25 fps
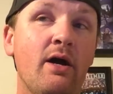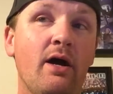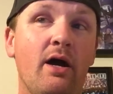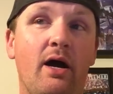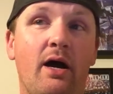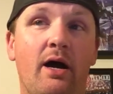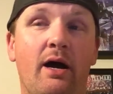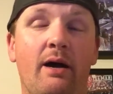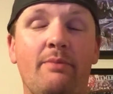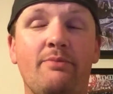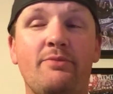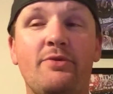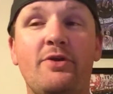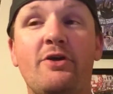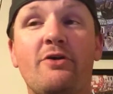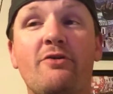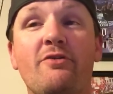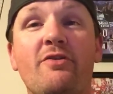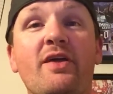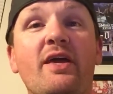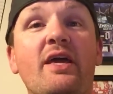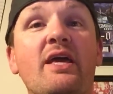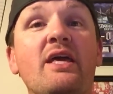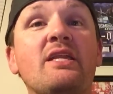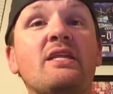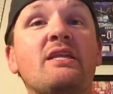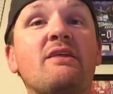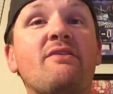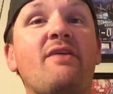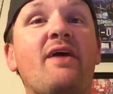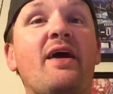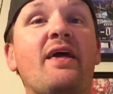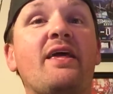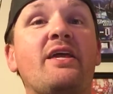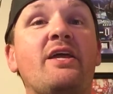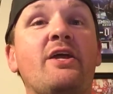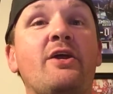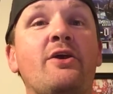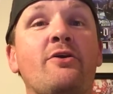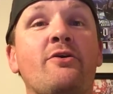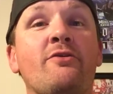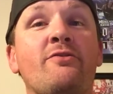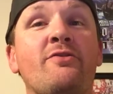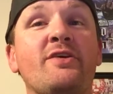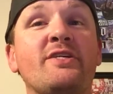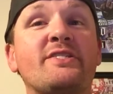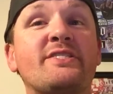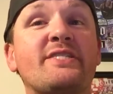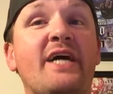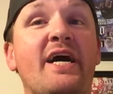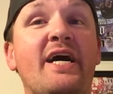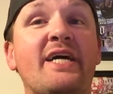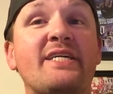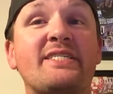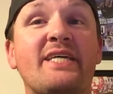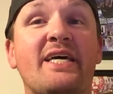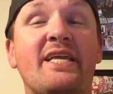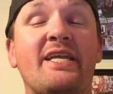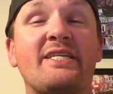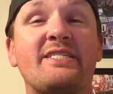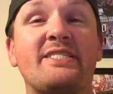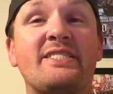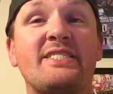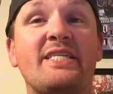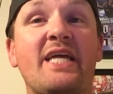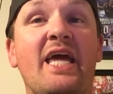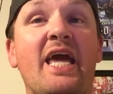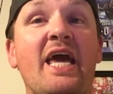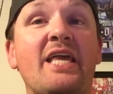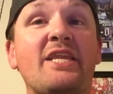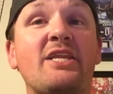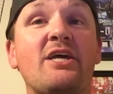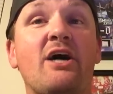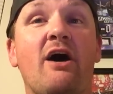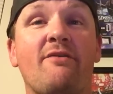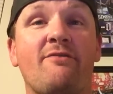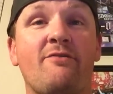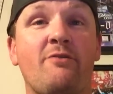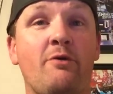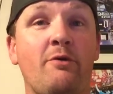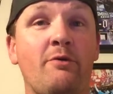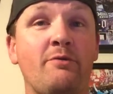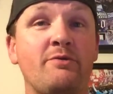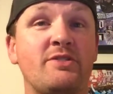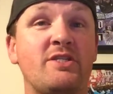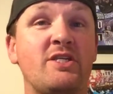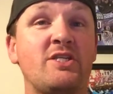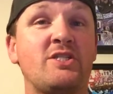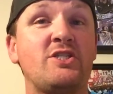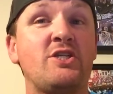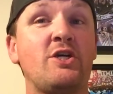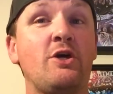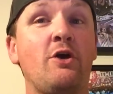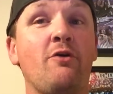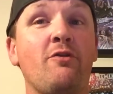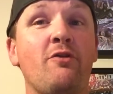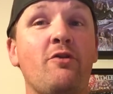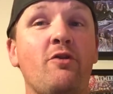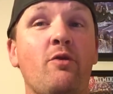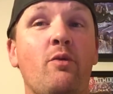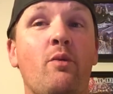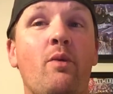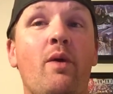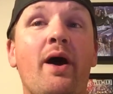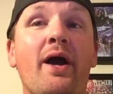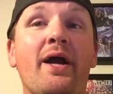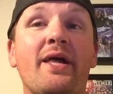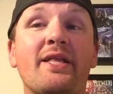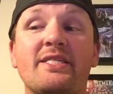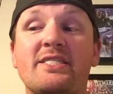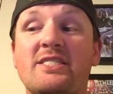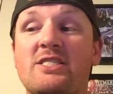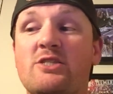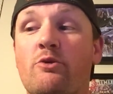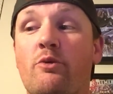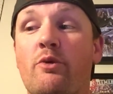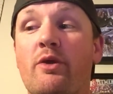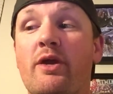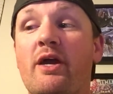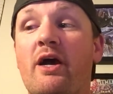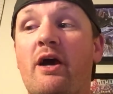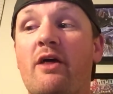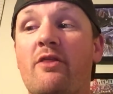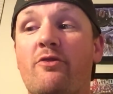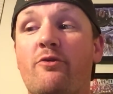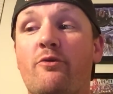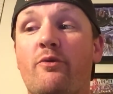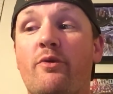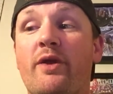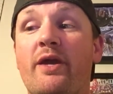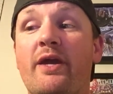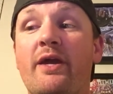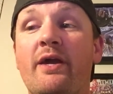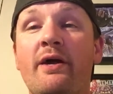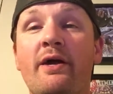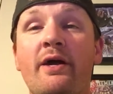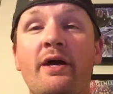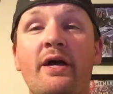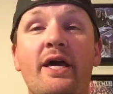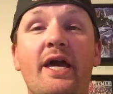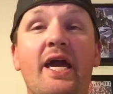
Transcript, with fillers: Um, near the end of that year, these guys had a standoff where it was the Shield and the Wyatts three on three,